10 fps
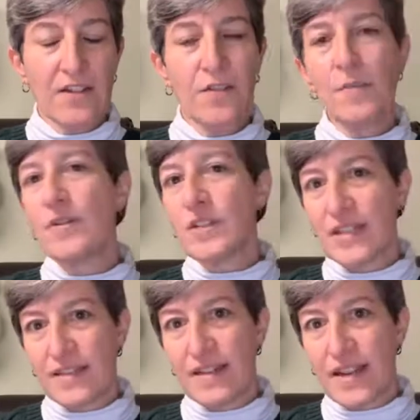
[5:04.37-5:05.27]

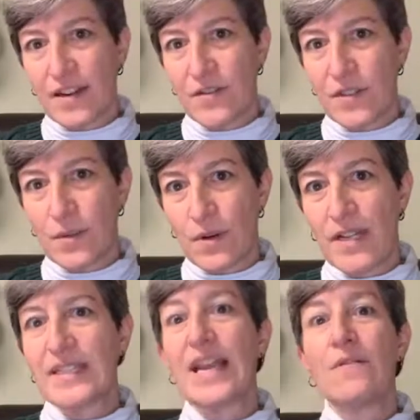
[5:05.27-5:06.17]
emotions and negative
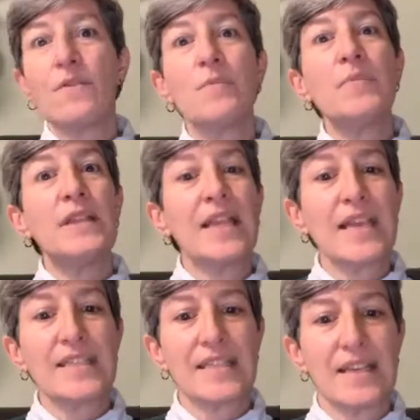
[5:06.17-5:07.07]
stories and
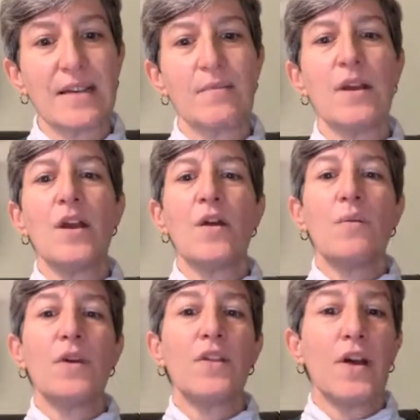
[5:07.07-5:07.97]
replace them
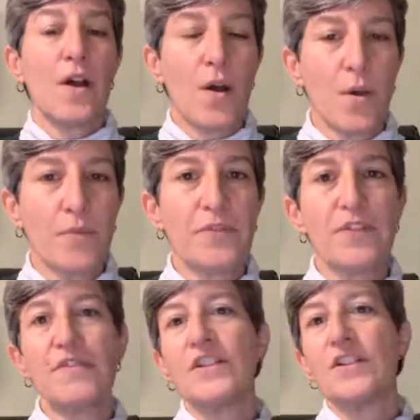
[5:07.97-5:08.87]
with a
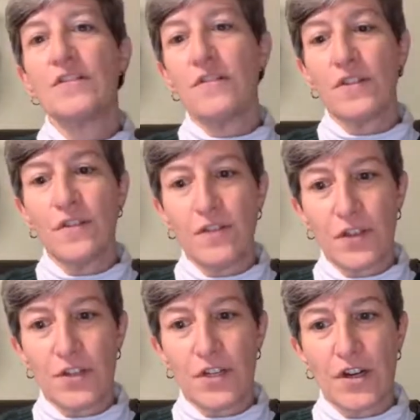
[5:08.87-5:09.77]
hopeful vision for the
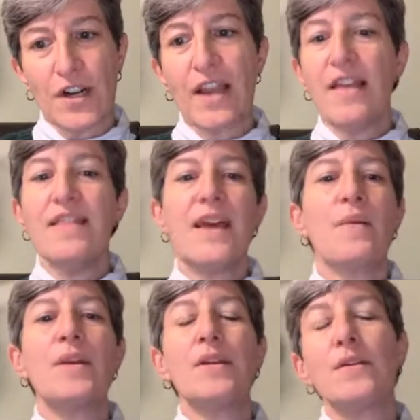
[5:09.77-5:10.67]
future.
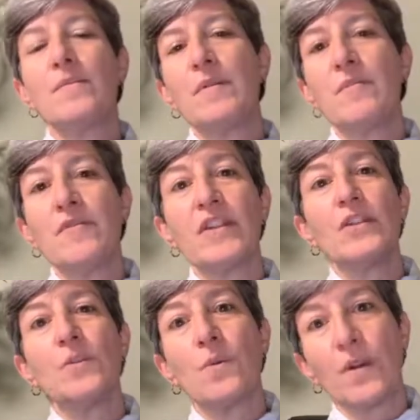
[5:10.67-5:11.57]
That way, you can be moving
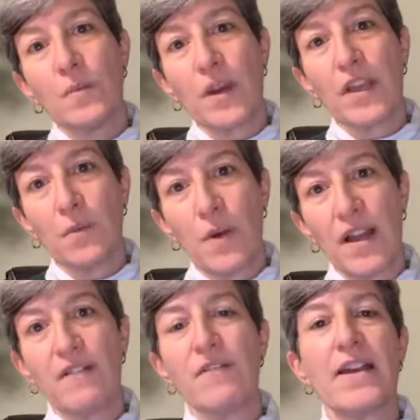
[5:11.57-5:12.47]
toward what you
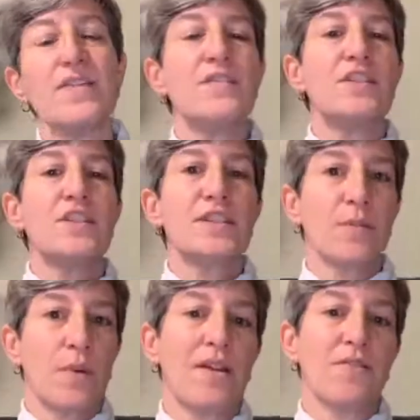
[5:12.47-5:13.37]
want rather than just
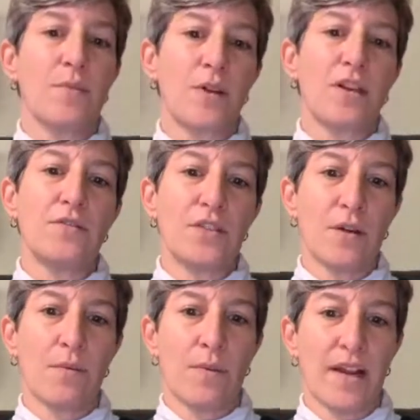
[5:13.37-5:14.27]
away from what you
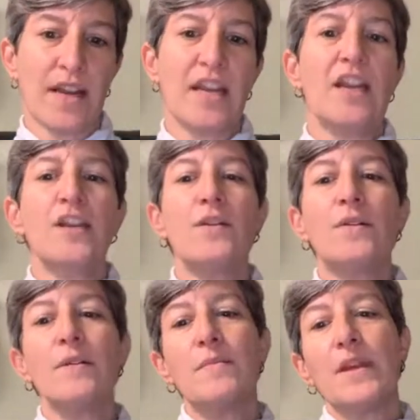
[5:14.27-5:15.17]
don't want. You
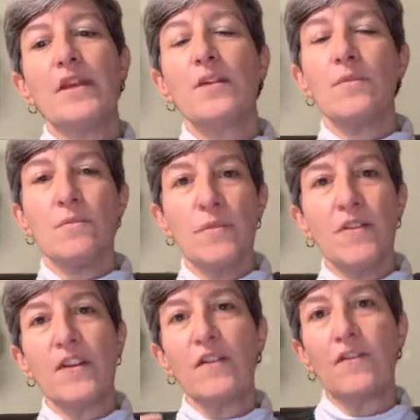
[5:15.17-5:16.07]
can be
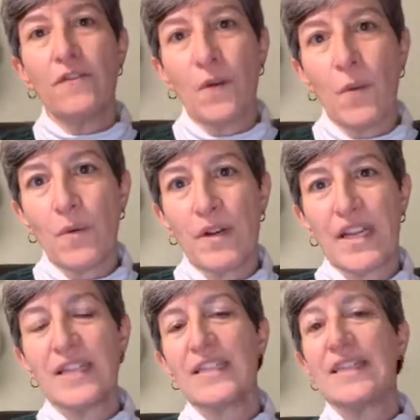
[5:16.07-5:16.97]
moving forward
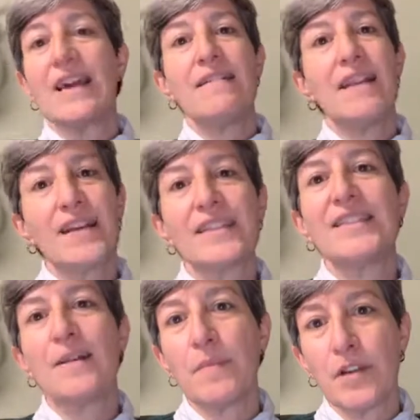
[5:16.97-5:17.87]
into that next
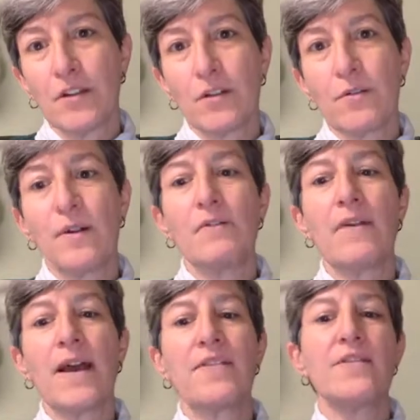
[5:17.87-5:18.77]
step in your career
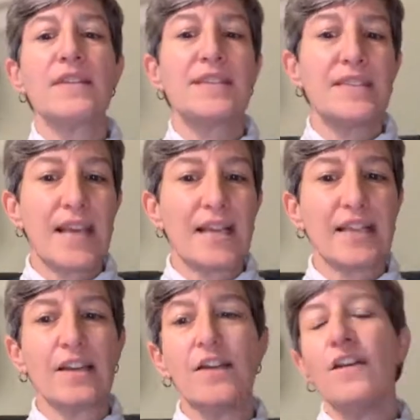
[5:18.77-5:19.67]
rather than
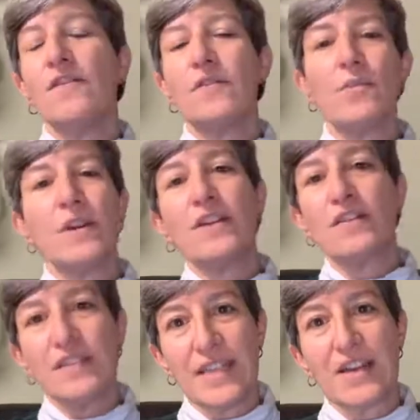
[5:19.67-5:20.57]
settling for what
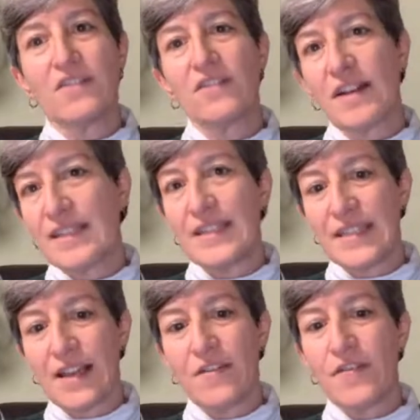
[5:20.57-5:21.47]
your downtrodden
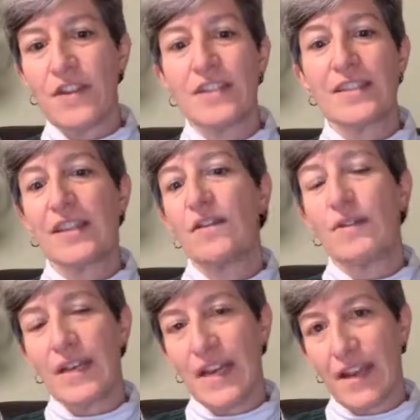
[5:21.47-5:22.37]
self thinks that you
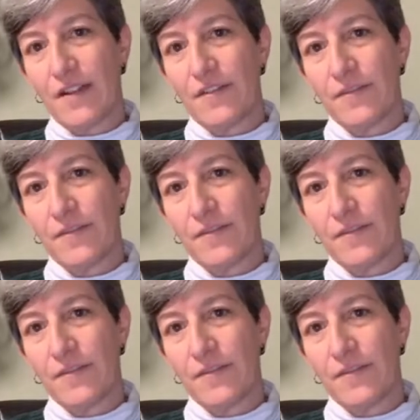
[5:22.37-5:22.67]
can have.